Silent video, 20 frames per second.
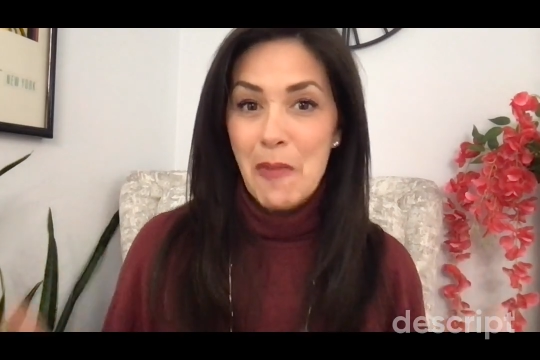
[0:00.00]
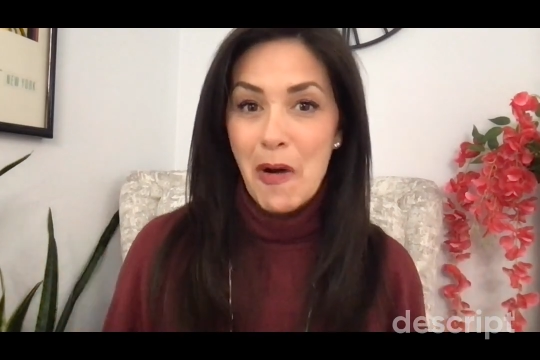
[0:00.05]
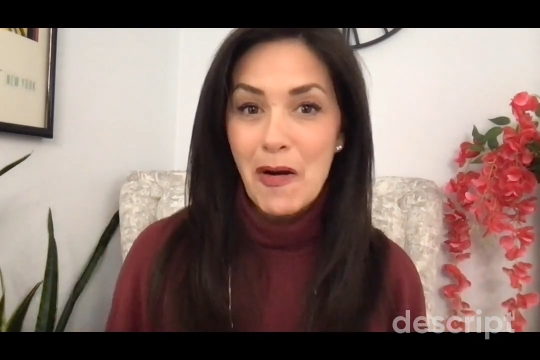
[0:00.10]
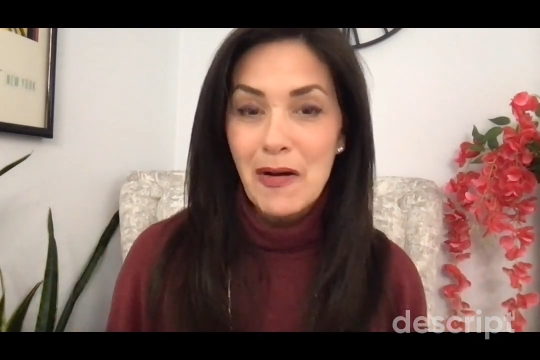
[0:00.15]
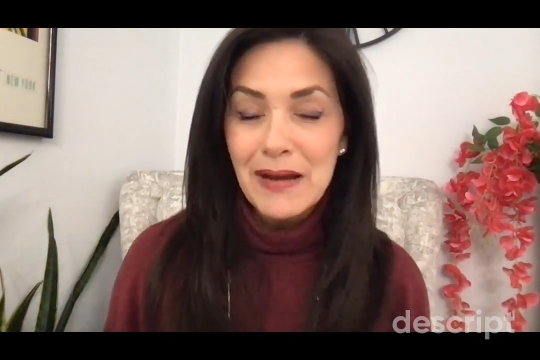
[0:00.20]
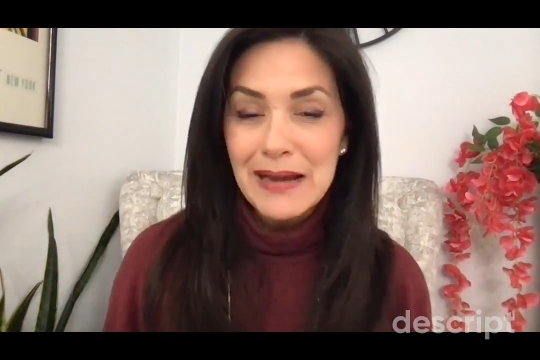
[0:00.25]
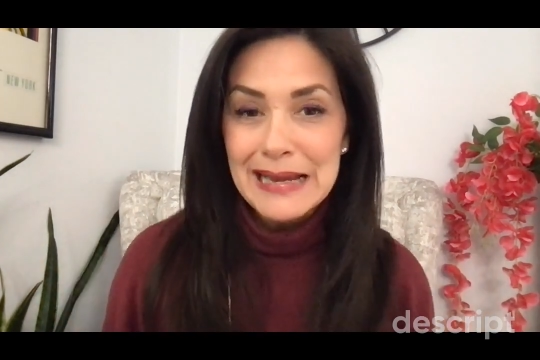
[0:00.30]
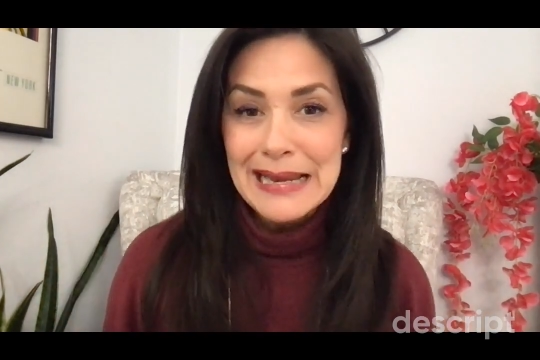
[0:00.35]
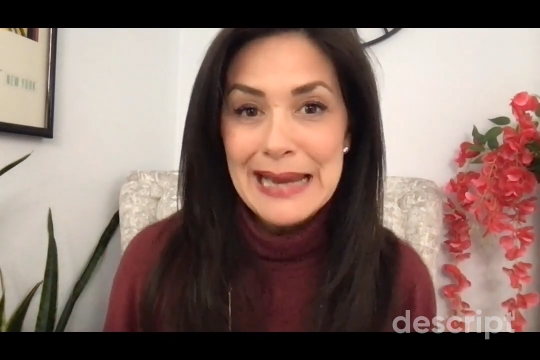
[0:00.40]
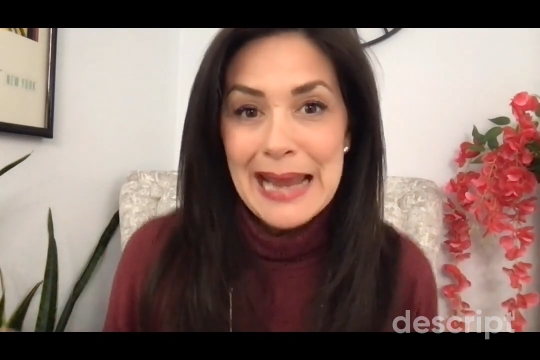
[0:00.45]

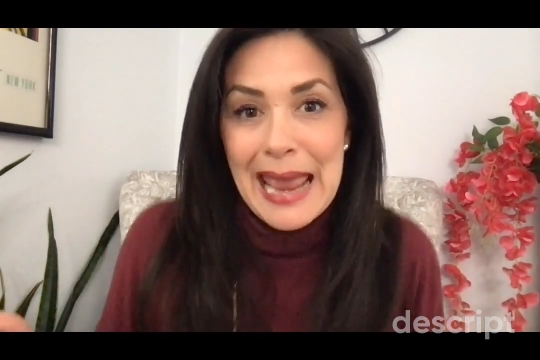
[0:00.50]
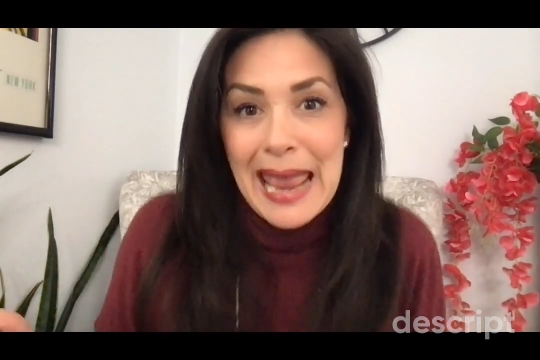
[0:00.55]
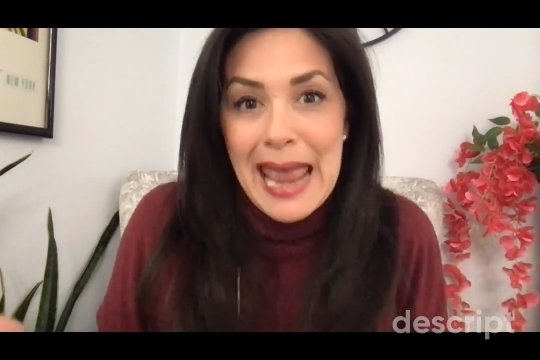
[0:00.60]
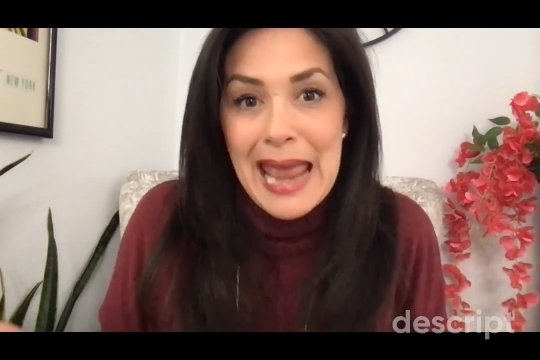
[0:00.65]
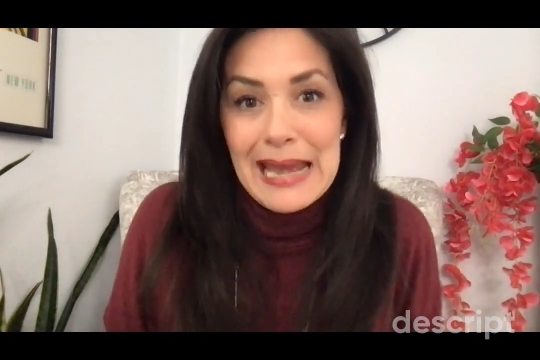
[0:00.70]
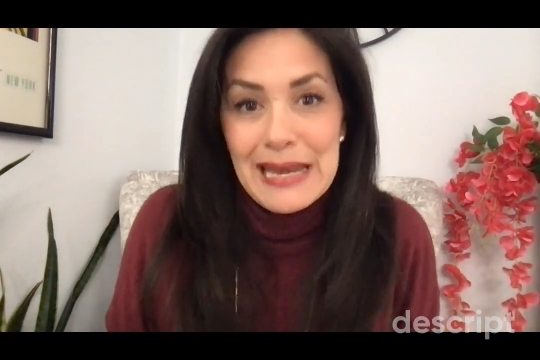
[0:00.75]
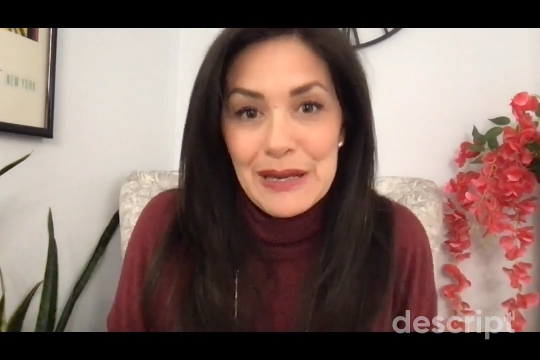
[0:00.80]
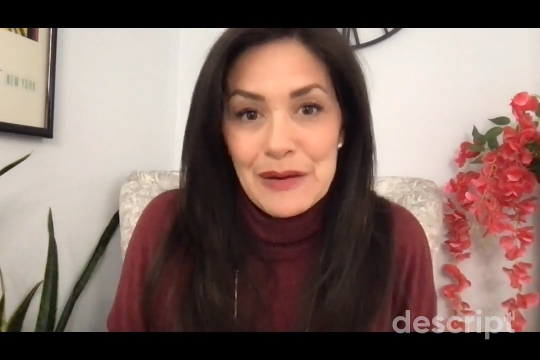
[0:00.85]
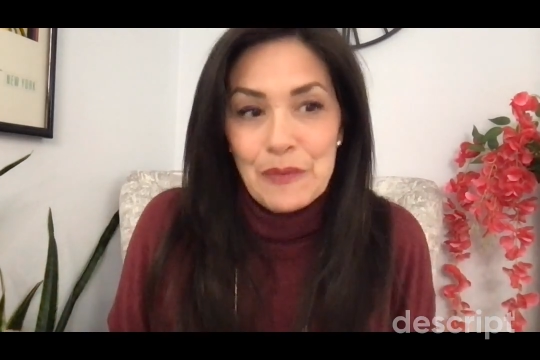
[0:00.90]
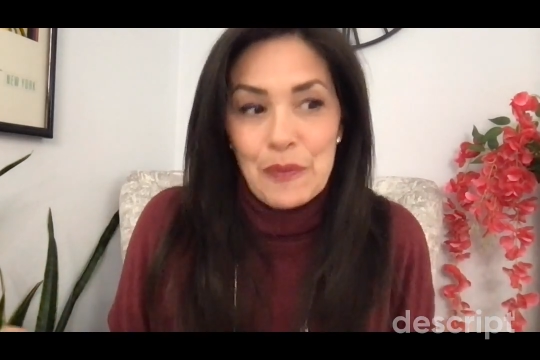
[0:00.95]
marketing
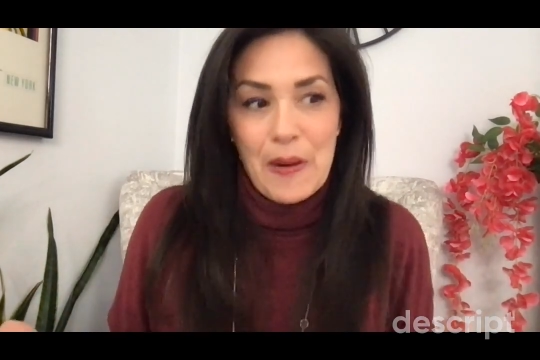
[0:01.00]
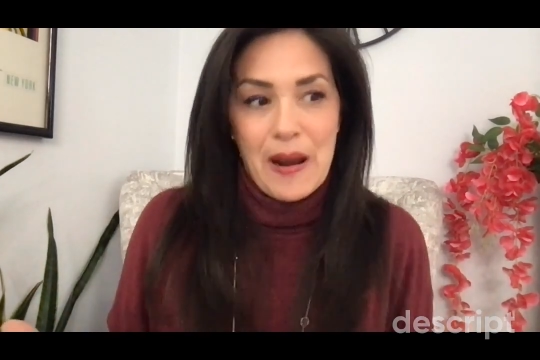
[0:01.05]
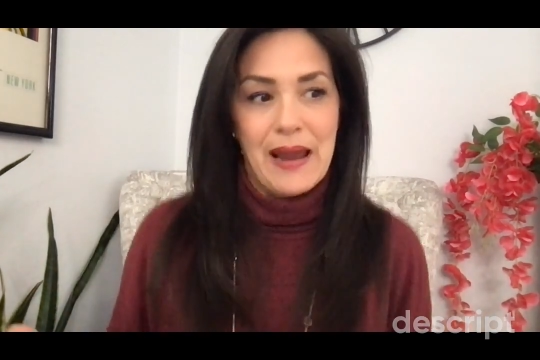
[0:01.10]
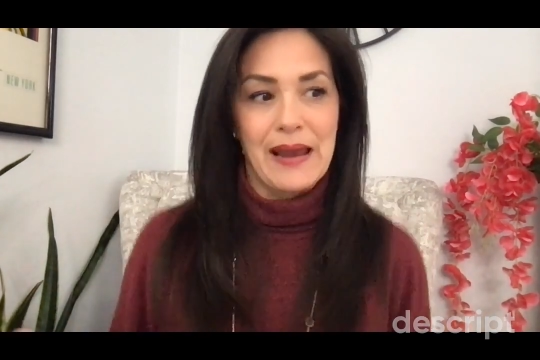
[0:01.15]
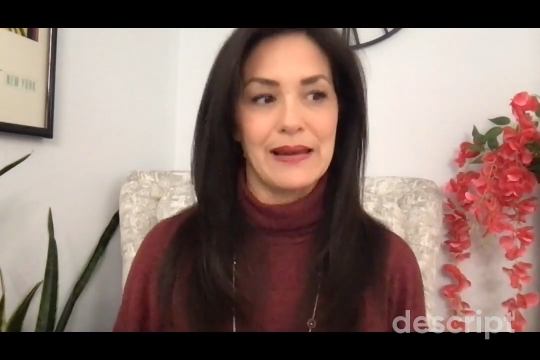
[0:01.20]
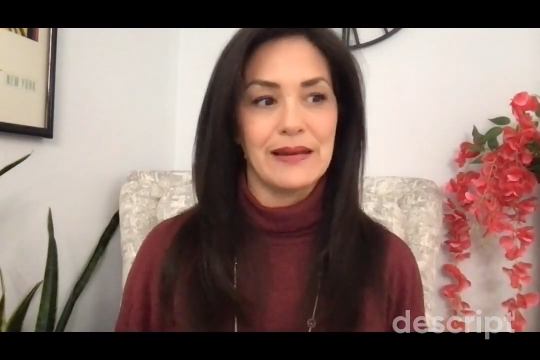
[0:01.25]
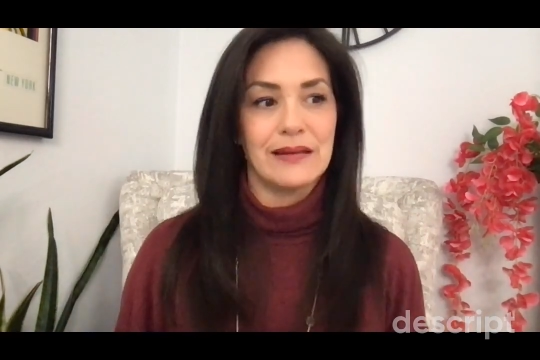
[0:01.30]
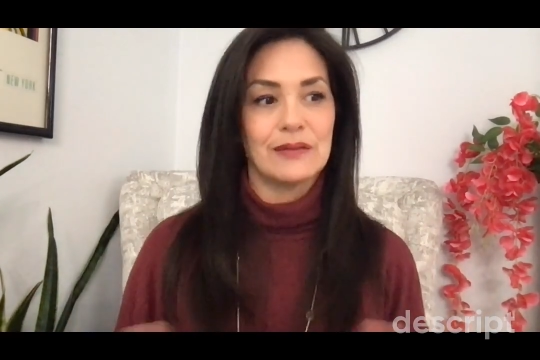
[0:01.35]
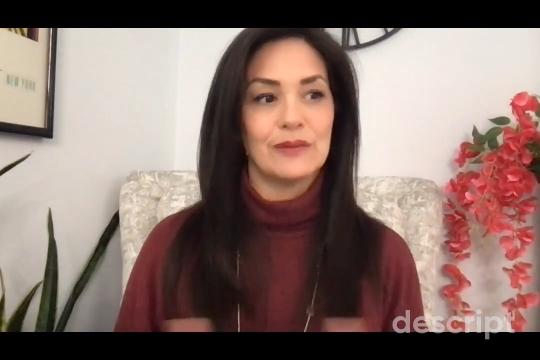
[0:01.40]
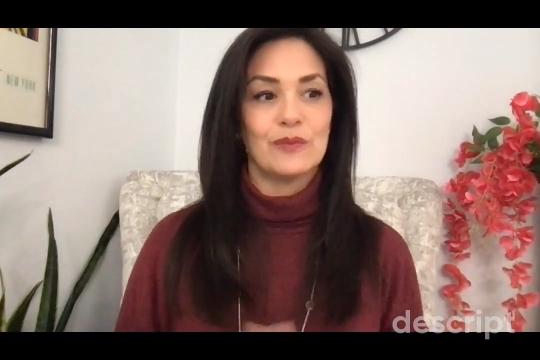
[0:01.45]

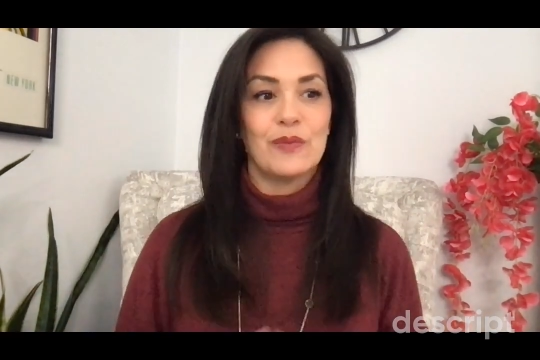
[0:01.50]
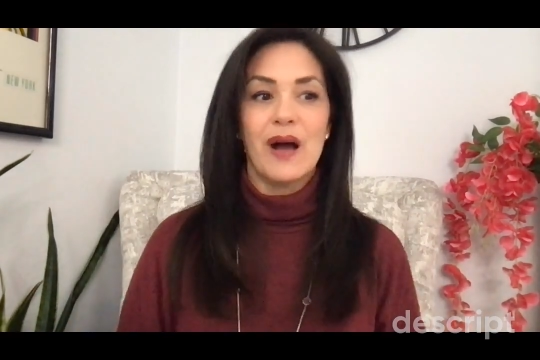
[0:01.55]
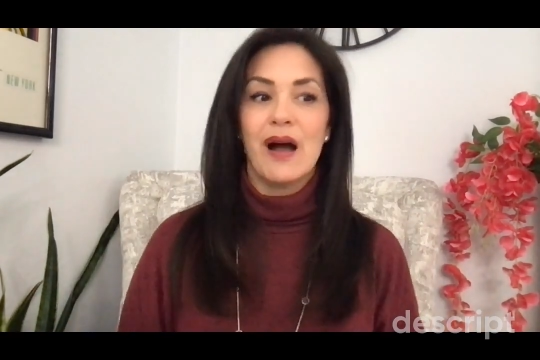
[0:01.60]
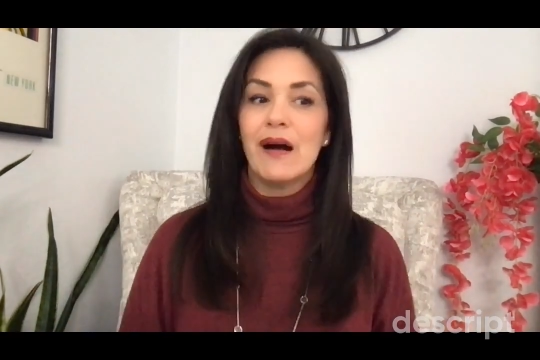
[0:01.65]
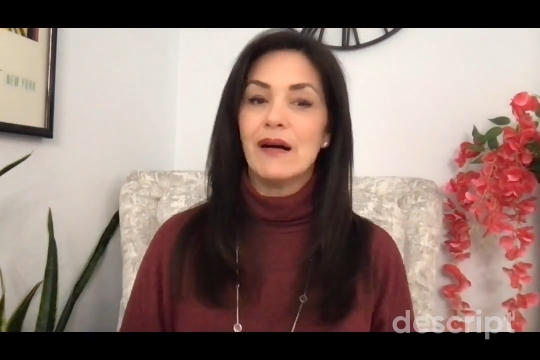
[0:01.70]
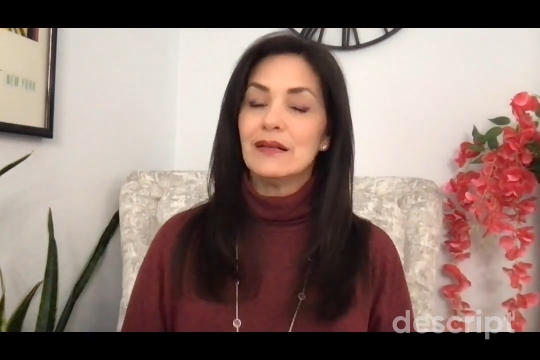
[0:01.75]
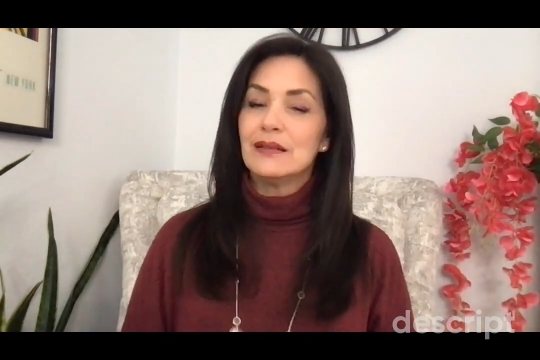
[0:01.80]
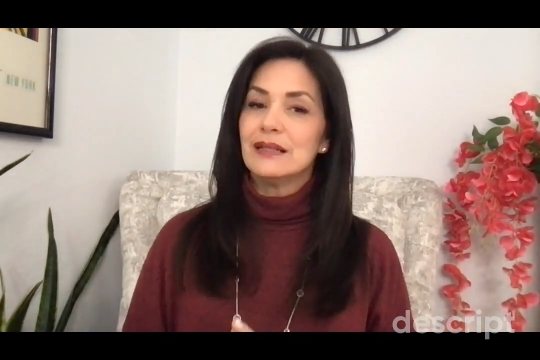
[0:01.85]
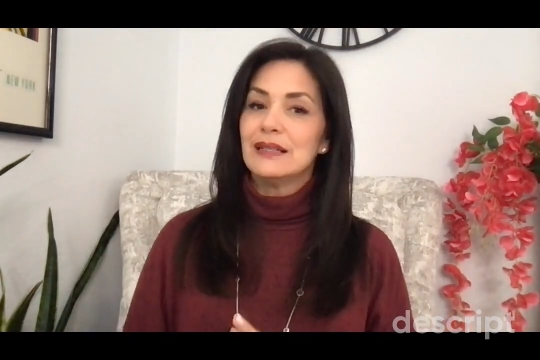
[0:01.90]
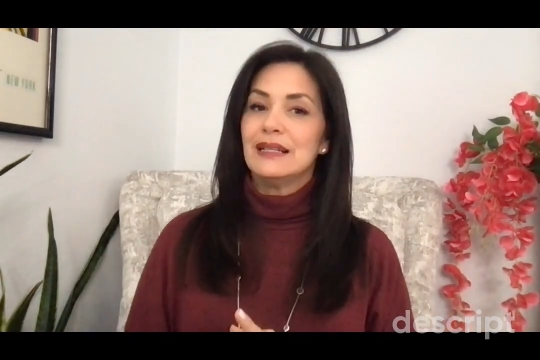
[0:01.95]
anyway?
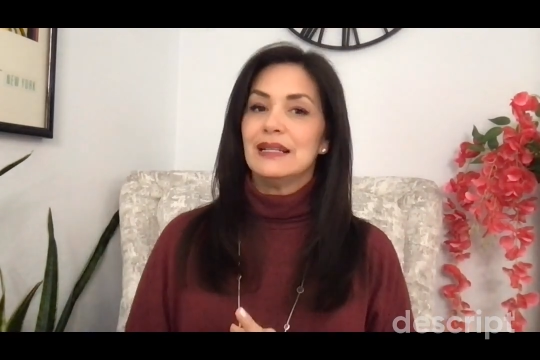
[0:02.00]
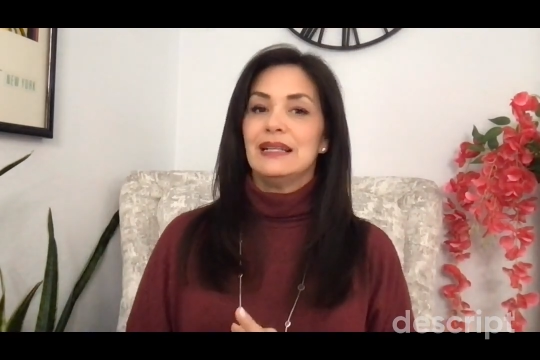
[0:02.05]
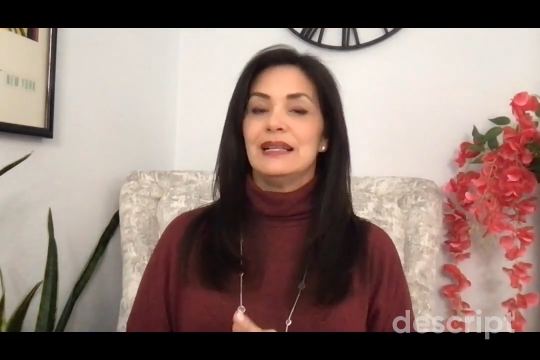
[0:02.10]
Well,